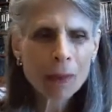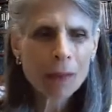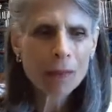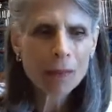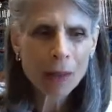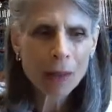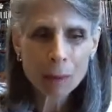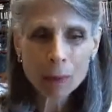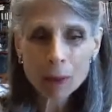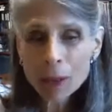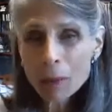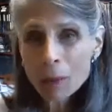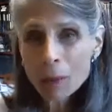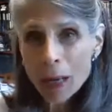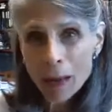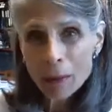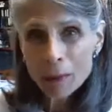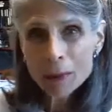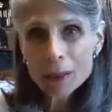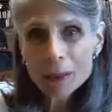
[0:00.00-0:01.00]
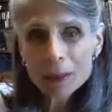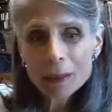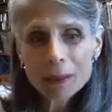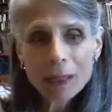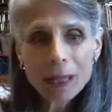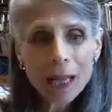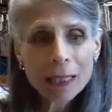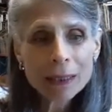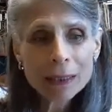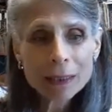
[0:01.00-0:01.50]
They would go out
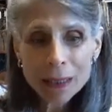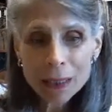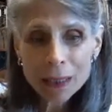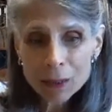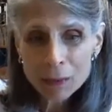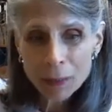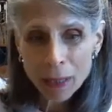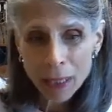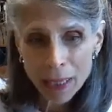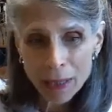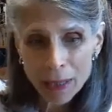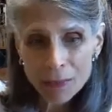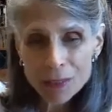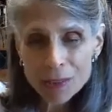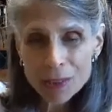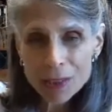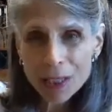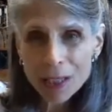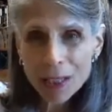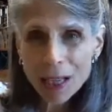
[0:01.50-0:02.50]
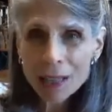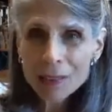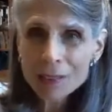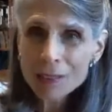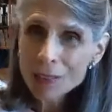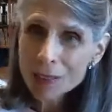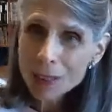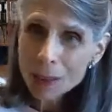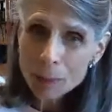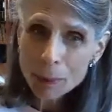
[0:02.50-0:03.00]
and dig graves and
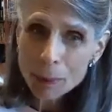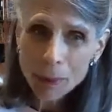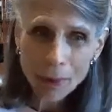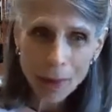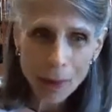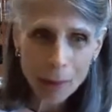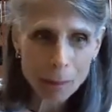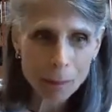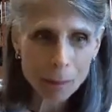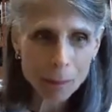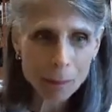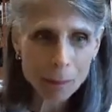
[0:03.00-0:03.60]
sleep in them.